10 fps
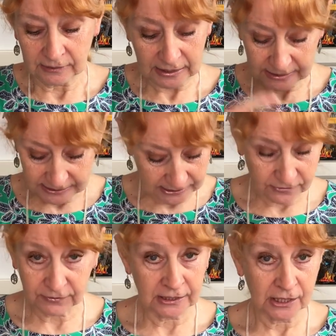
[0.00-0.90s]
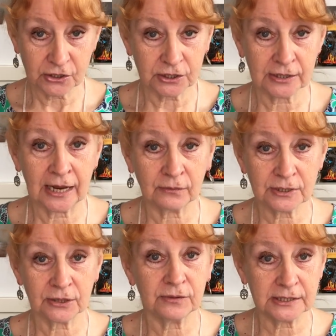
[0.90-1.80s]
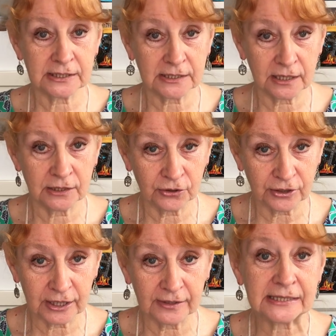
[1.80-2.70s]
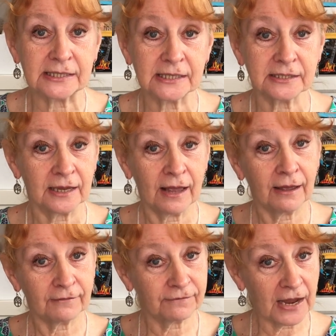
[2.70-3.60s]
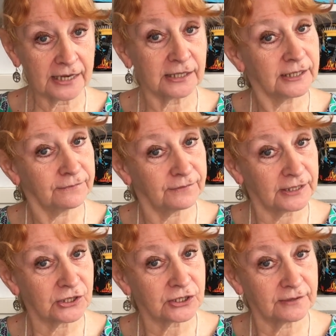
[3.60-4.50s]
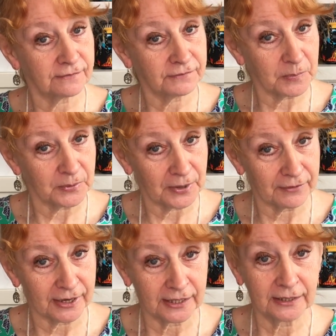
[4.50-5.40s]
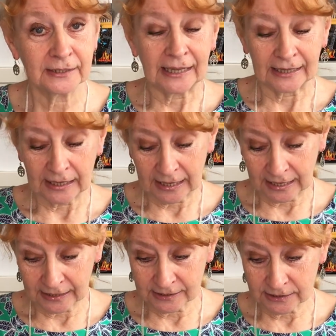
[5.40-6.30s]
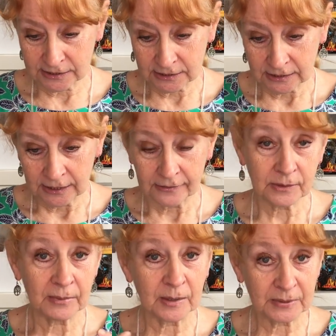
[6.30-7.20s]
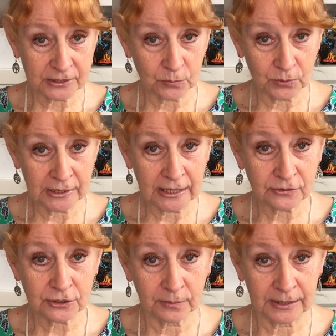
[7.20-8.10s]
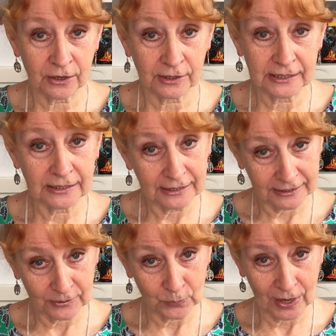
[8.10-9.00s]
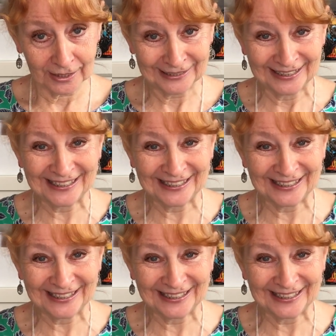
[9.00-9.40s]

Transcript: It is finished now. So this is another that is finally finished in February, and there may be someone else coming on in a little while